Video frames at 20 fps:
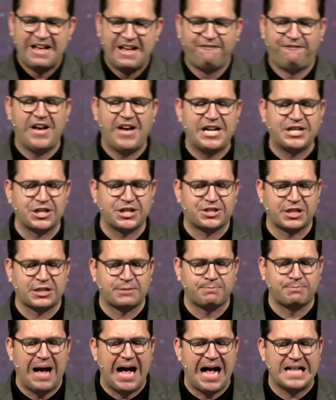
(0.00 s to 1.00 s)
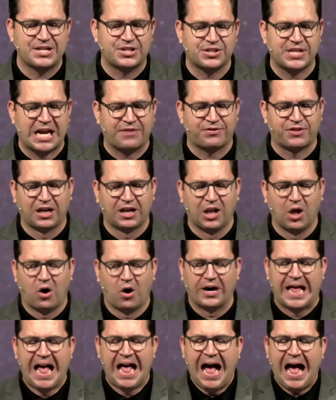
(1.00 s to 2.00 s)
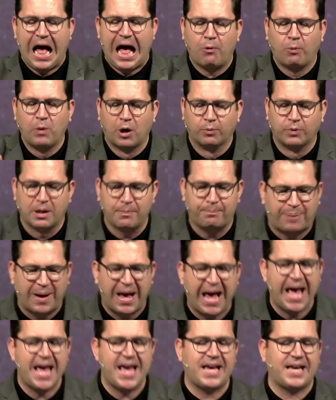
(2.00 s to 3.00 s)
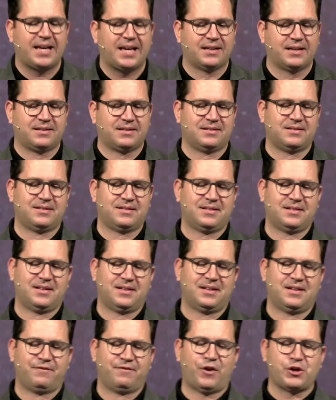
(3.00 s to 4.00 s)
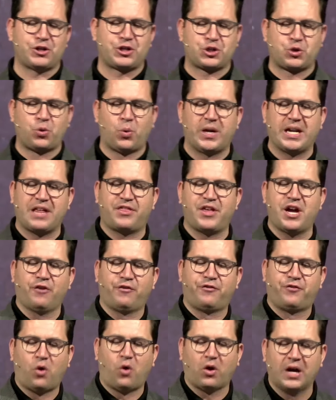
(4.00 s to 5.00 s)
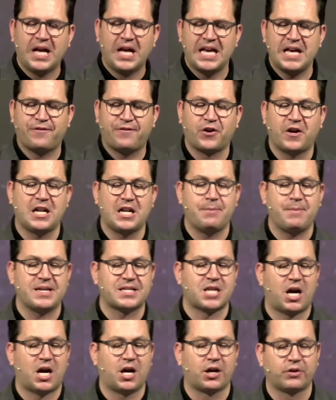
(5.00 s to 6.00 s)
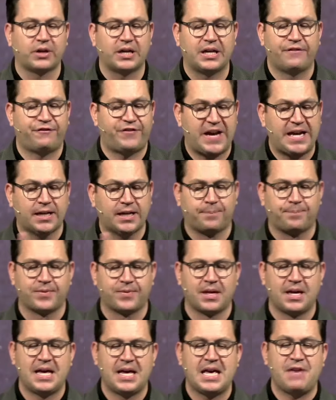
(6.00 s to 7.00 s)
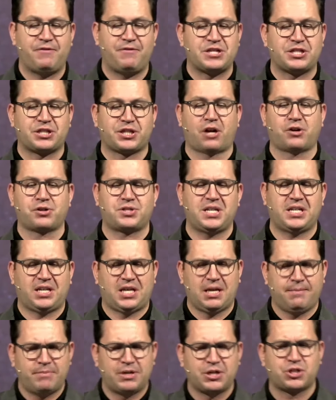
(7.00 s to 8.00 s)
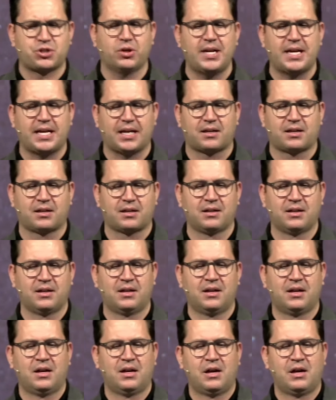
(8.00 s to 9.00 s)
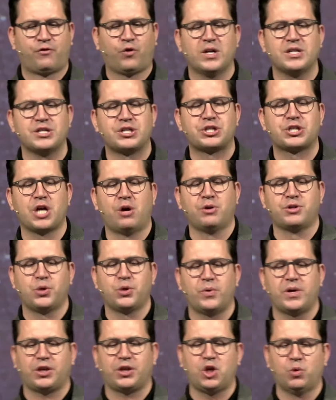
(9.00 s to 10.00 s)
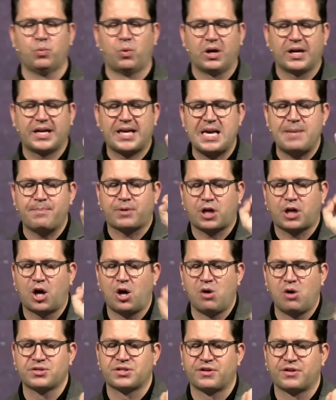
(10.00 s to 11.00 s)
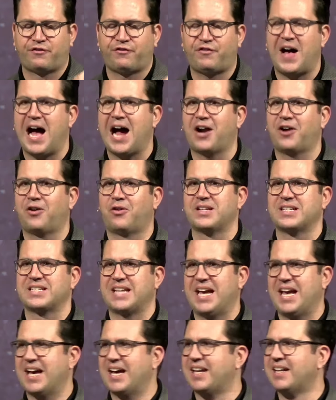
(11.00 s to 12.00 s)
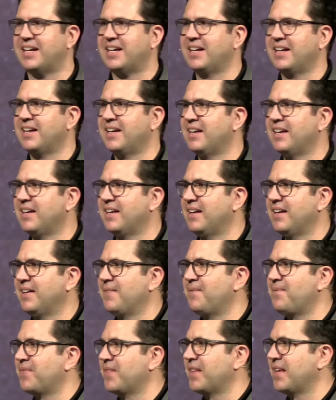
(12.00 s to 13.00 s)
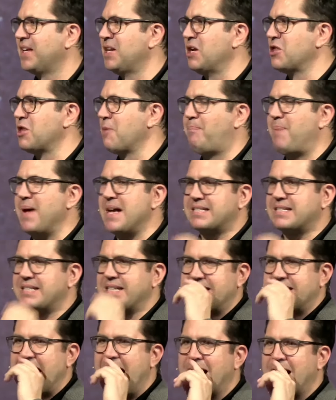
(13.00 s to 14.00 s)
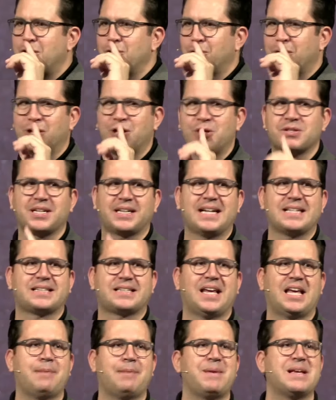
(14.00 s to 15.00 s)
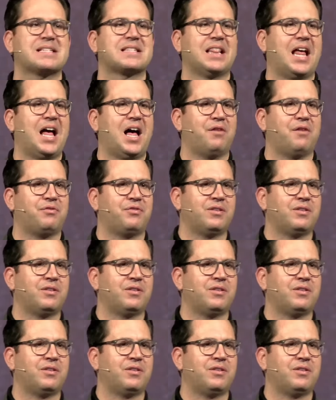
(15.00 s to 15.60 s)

Vengeance is mine, saith the Lord. I will repay. Verse 20, therefore, if your enemy's hungry, feed him. If he's thirsty, give him a drink. For in so doing, you will heap coals of fire on his head. You know, the best attack you can use against the enemy is love.